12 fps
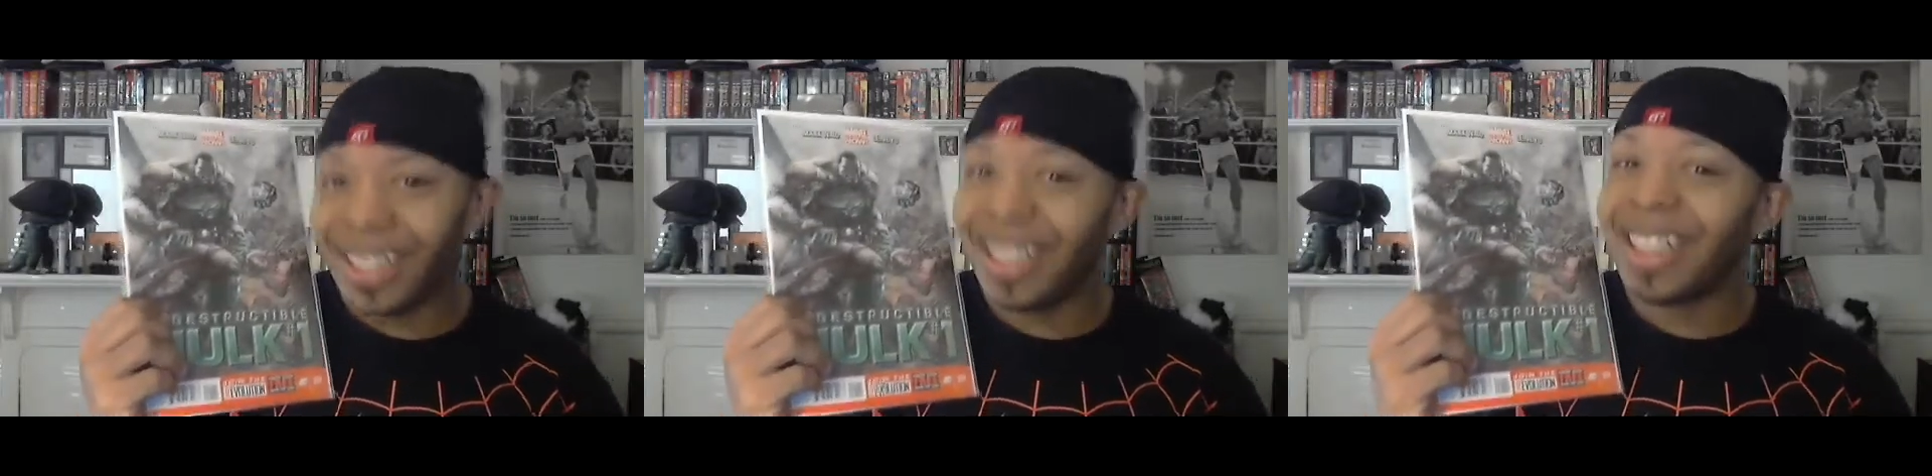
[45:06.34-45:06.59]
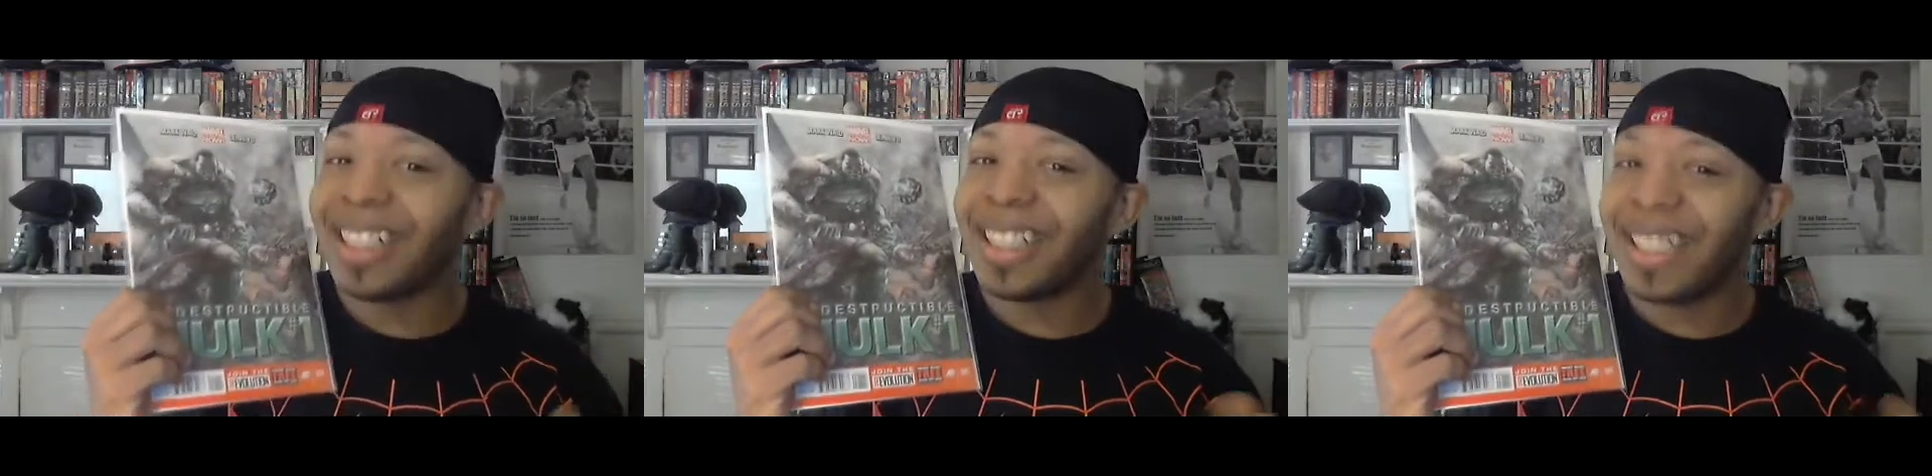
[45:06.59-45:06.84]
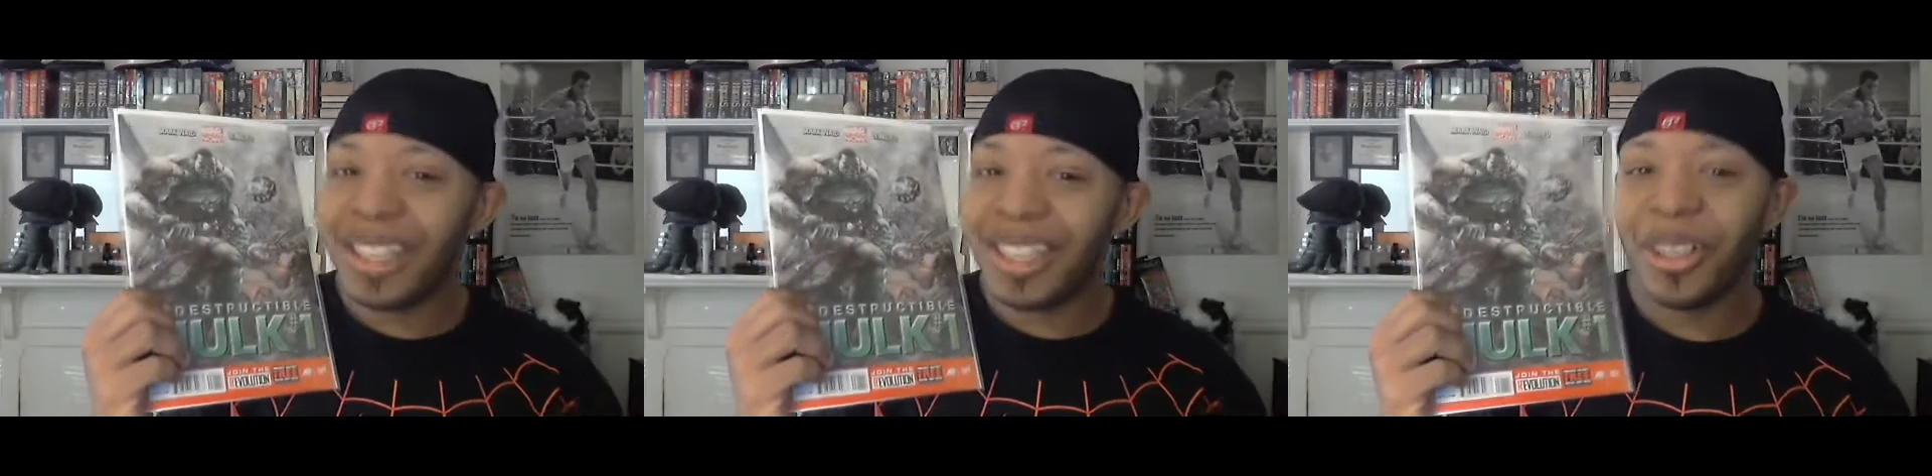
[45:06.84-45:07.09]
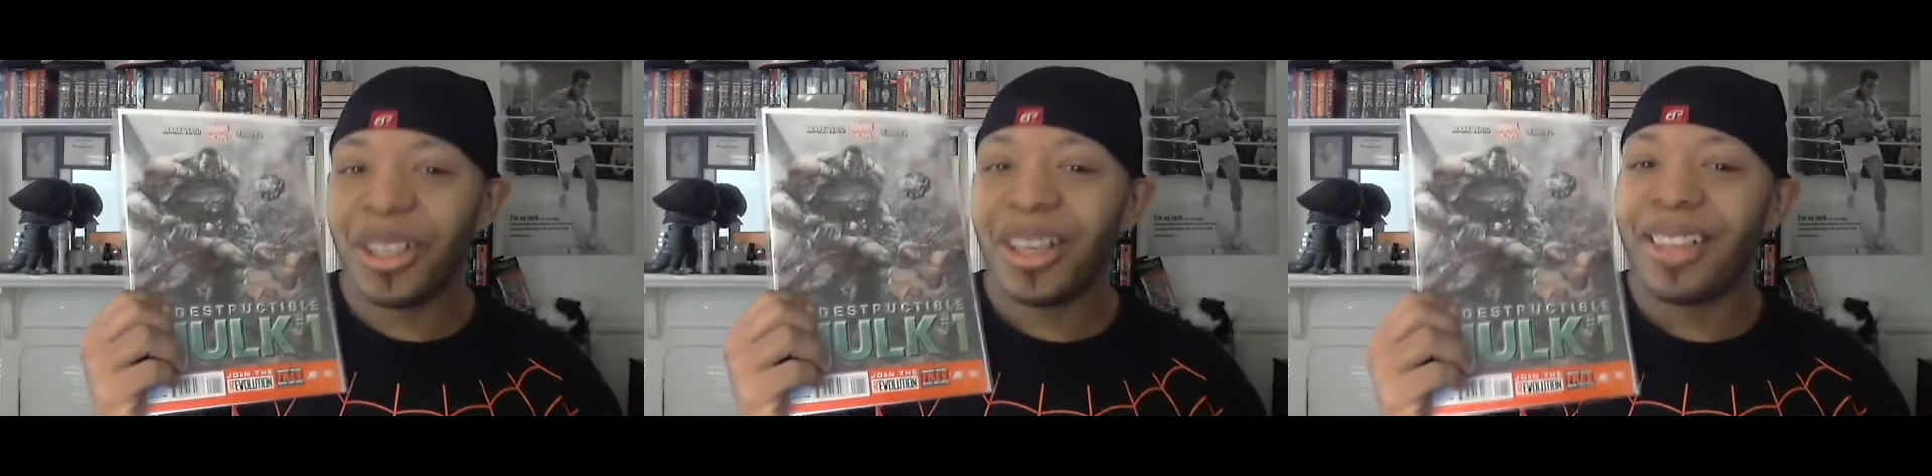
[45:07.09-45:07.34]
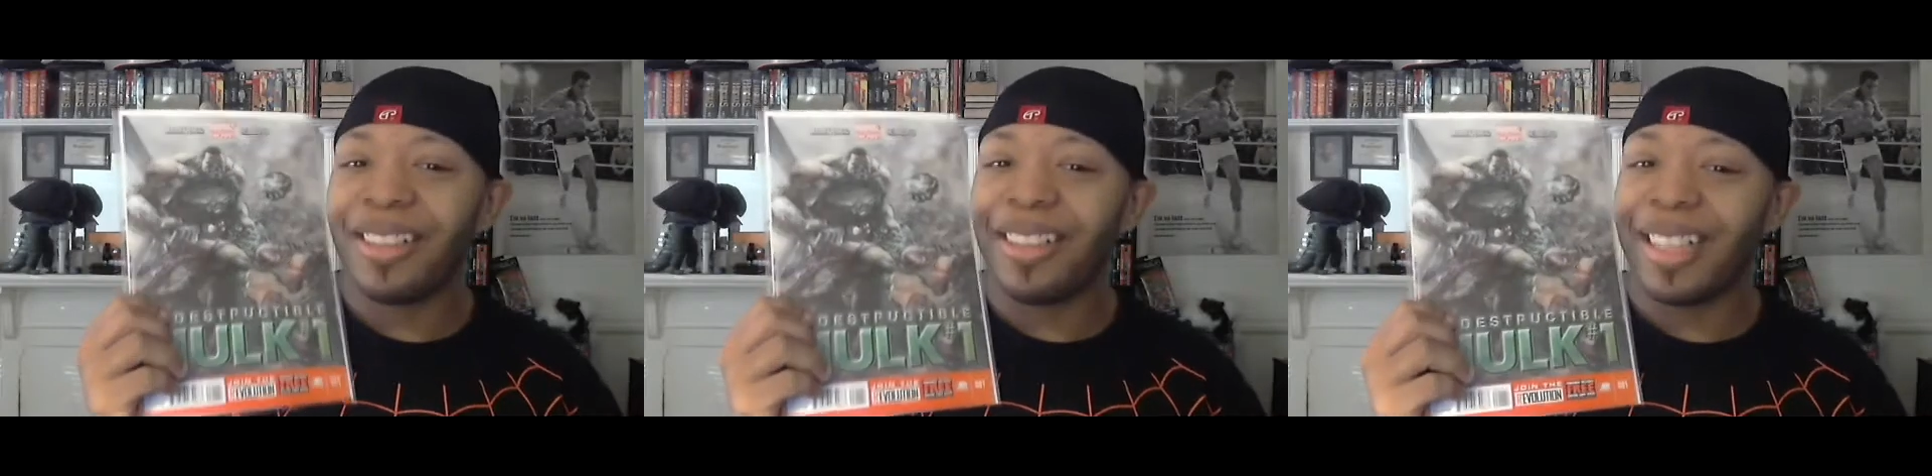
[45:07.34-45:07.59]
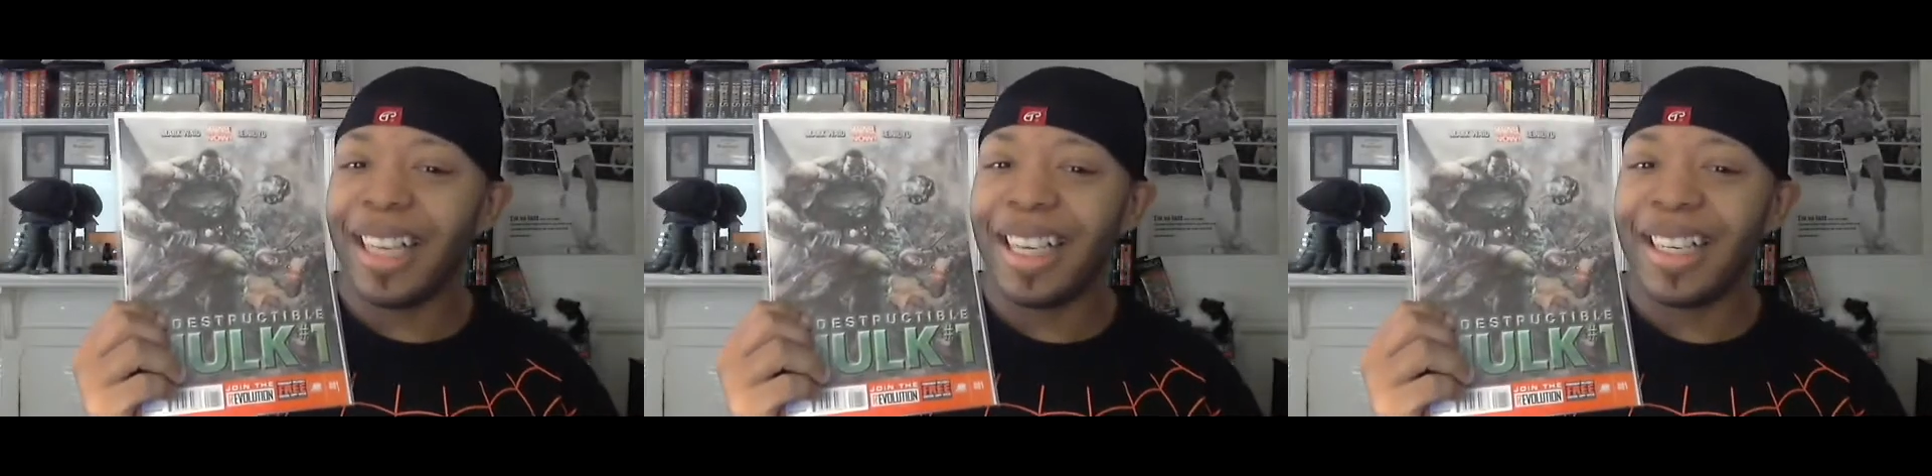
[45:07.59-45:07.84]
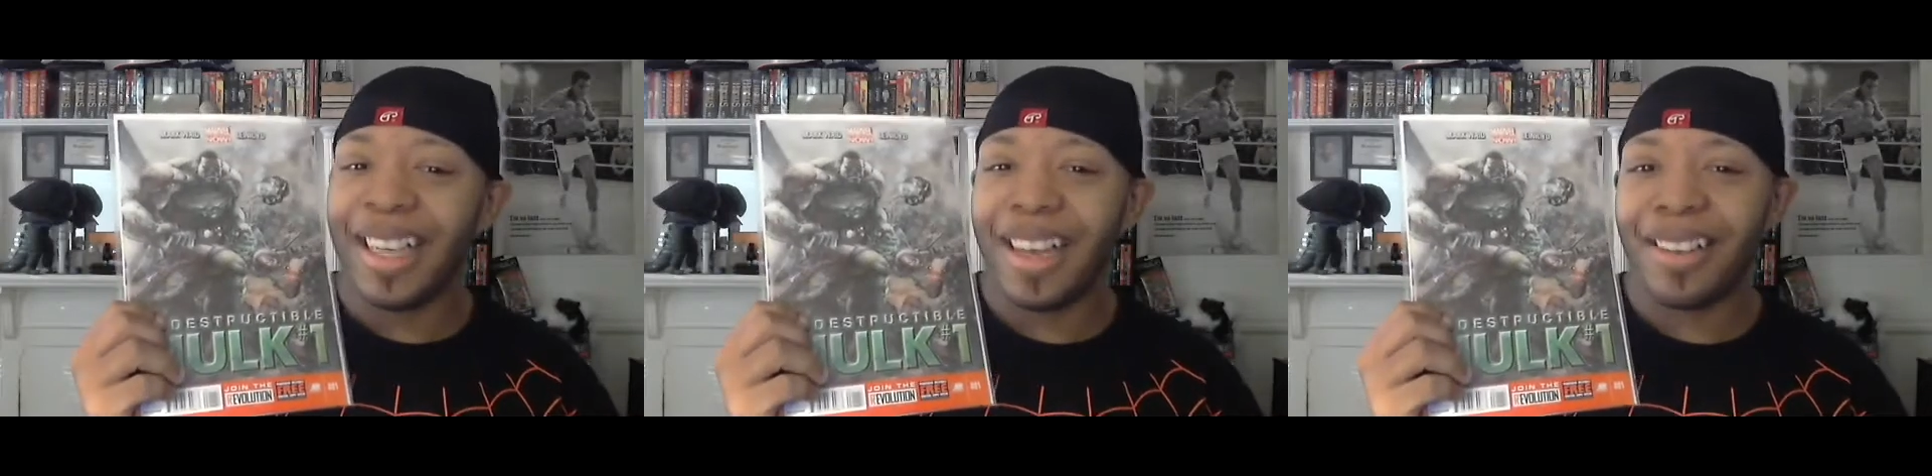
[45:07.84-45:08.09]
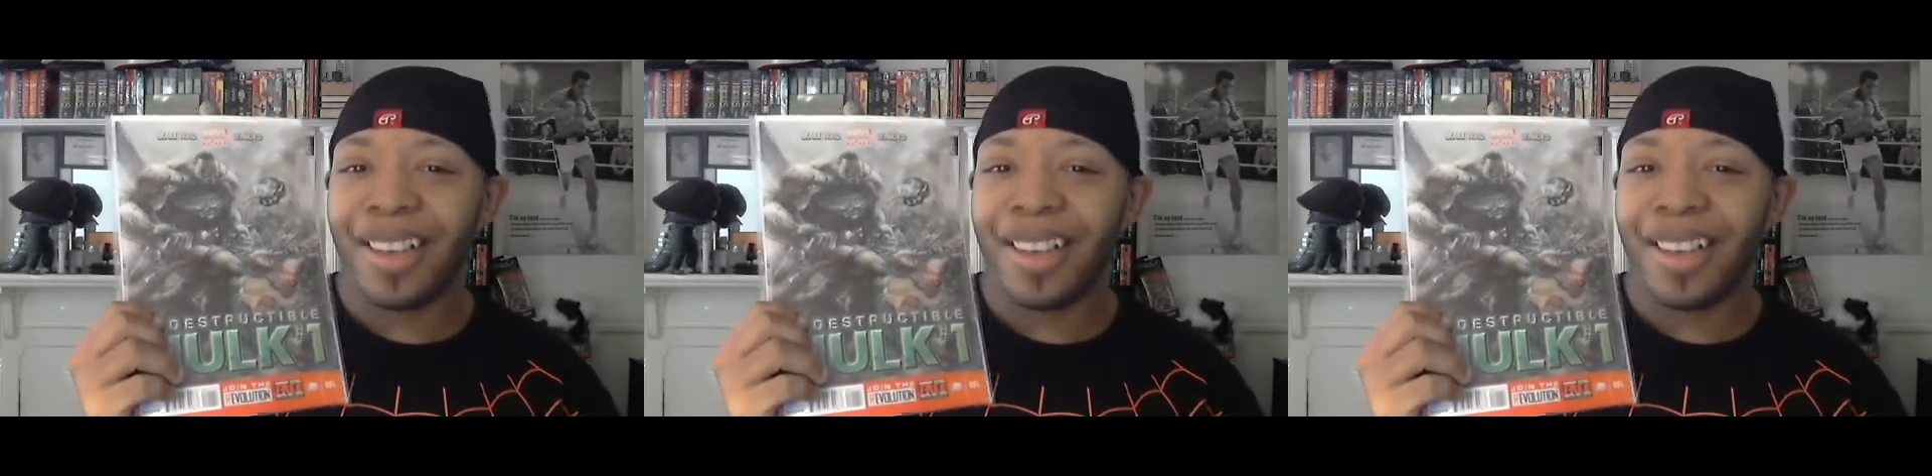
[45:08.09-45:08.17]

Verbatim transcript: in a sense you can understand that.